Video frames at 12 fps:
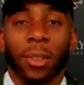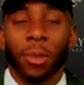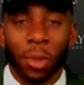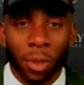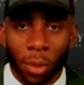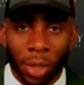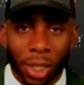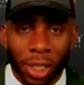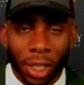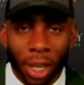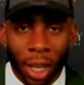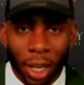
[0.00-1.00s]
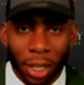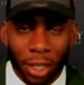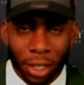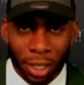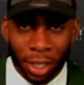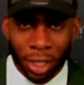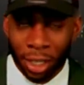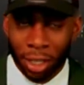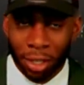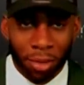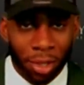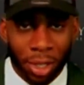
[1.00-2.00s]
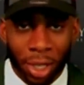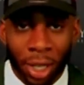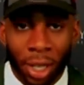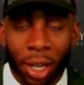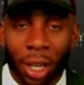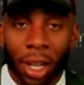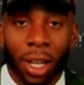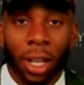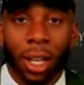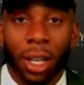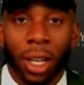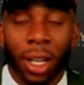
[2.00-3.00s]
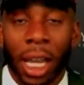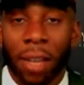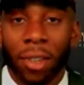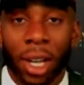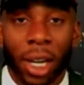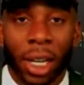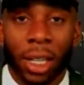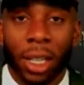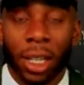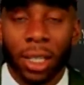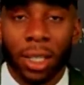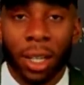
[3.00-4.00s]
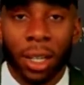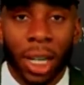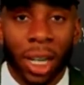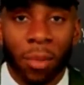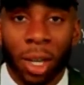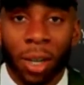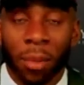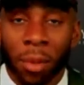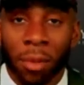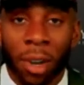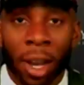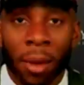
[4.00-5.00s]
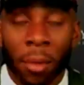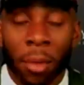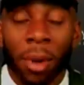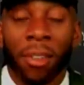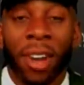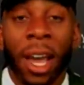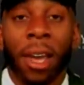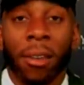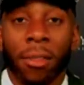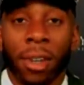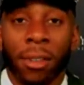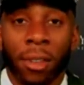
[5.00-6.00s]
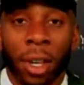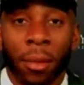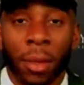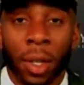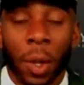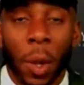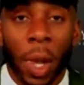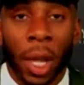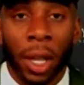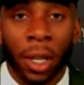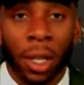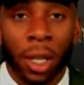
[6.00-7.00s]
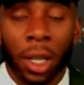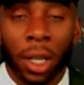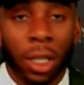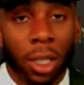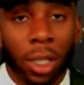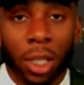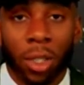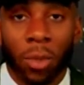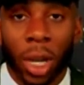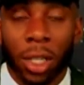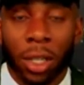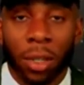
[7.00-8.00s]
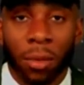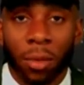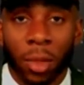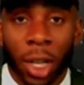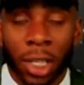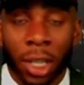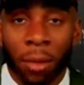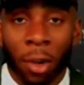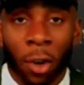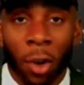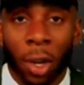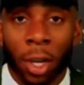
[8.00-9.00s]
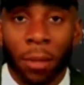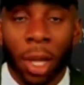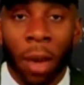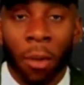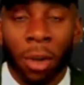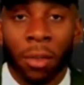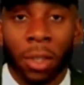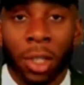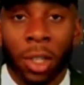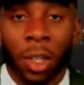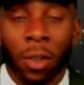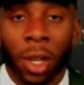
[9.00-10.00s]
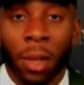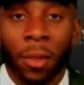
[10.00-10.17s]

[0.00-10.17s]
what what is it like? And he just was saying, in life you got to get things done, you got to be able to provide, provide for your family. And just watch him as I'm growing up, I want to, you know,